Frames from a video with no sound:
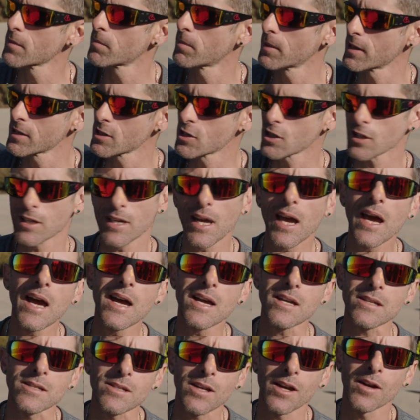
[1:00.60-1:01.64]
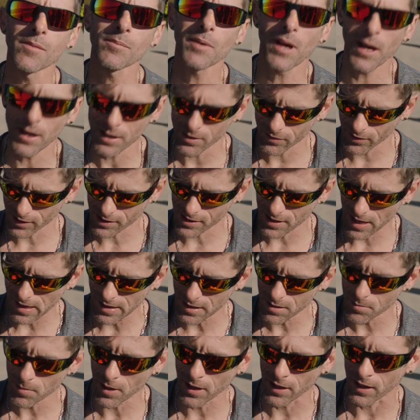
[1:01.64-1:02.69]
a bunch of cash. I'm kind of
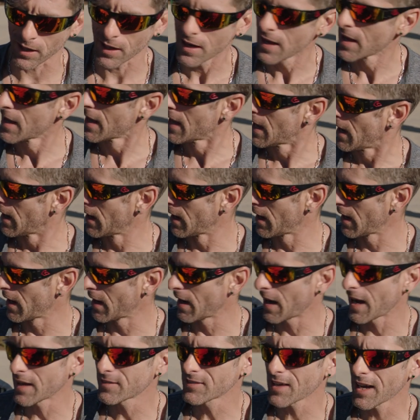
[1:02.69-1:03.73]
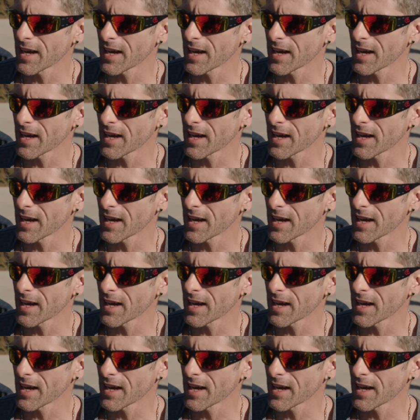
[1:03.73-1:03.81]
excited about it. Uh, I've